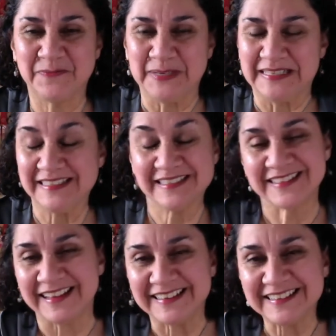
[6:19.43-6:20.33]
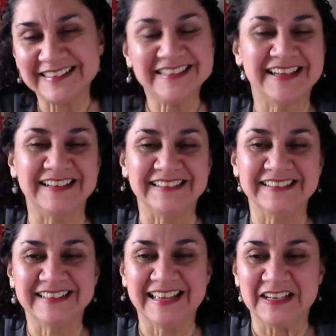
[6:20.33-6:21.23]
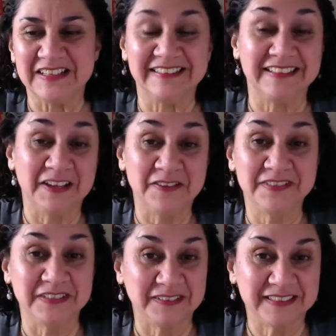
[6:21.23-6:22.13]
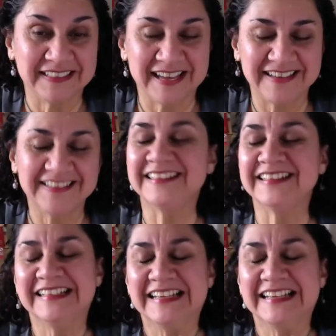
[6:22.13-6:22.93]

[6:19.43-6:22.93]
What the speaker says: been excited and loved looking at it.